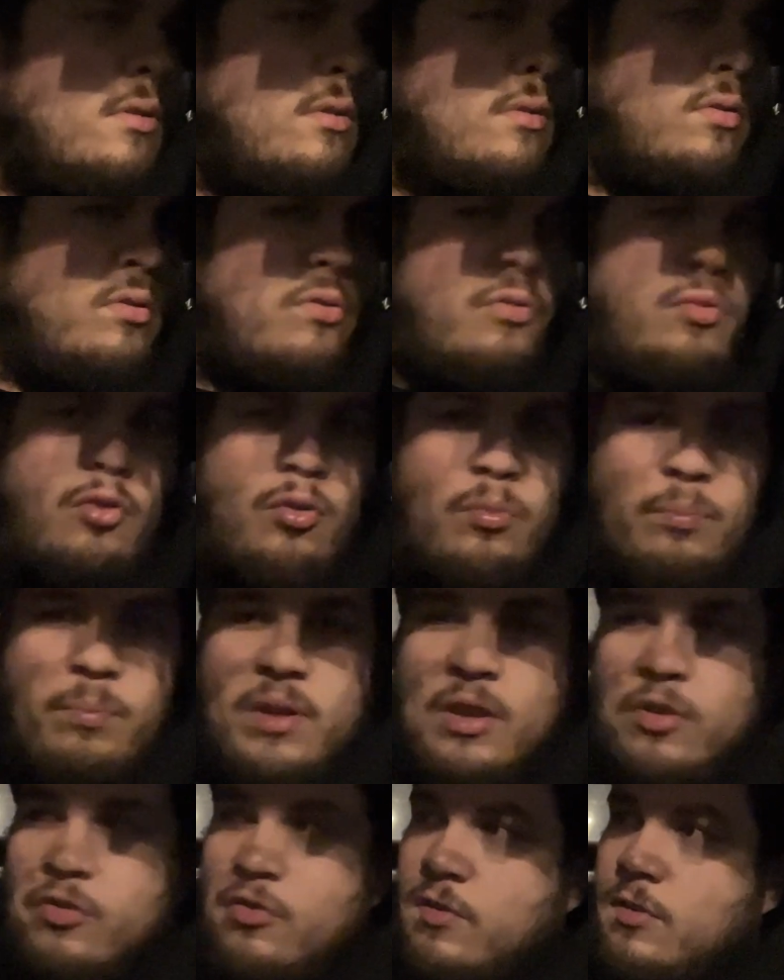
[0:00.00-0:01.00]
to a
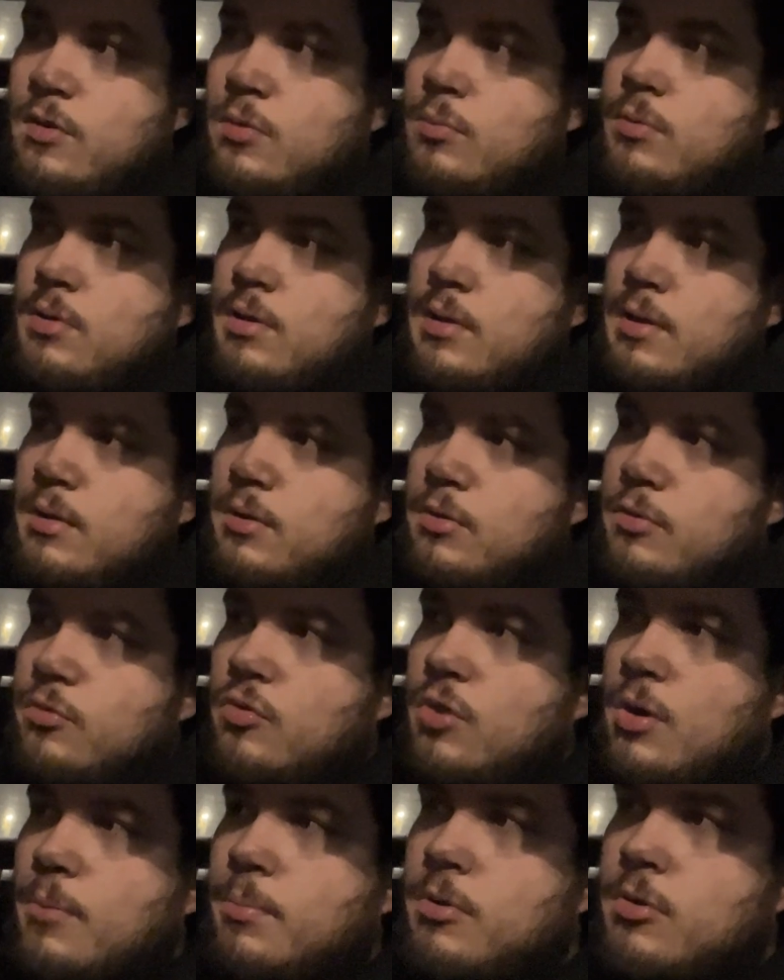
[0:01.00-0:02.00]
beach somewhere, like a
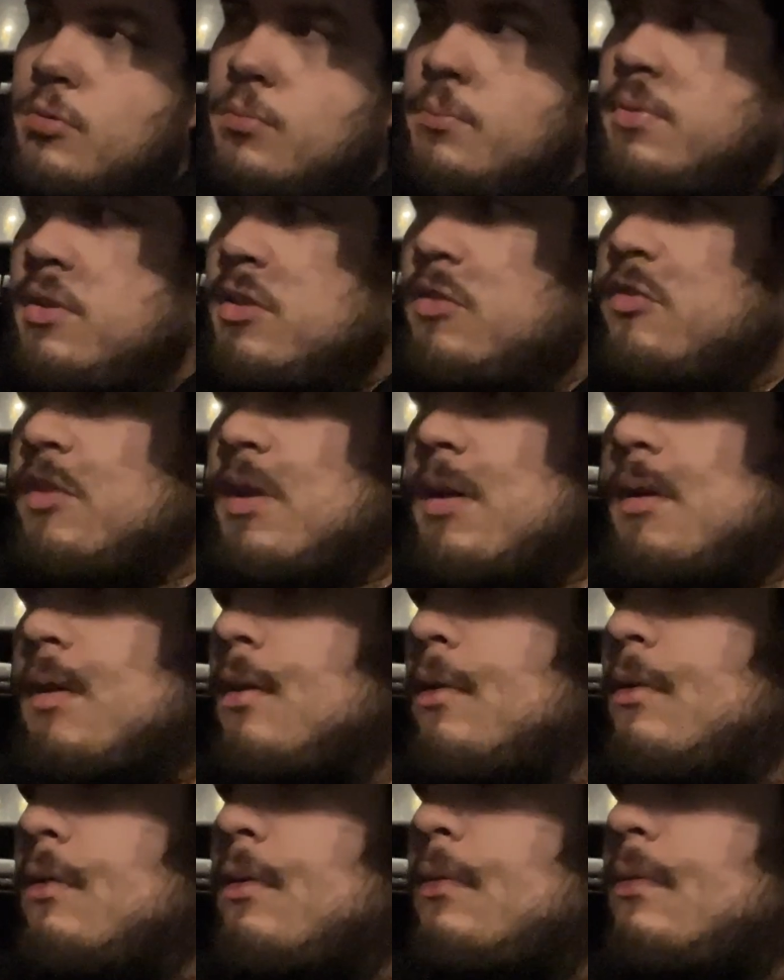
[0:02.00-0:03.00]
tropical beach, I can
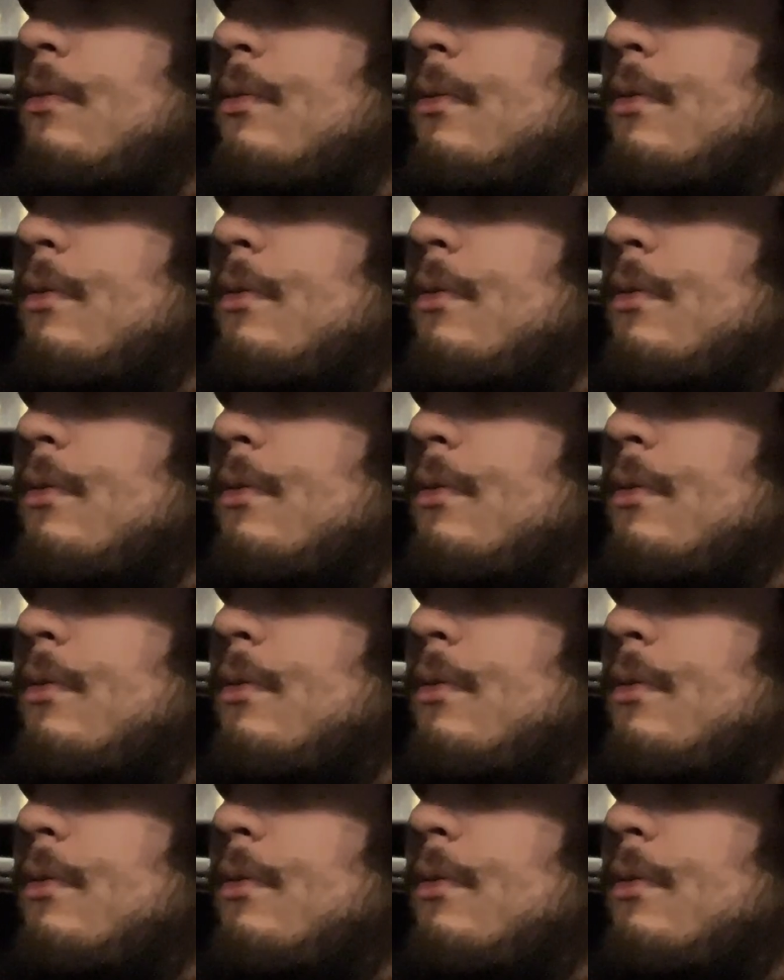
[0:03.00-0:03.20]
go.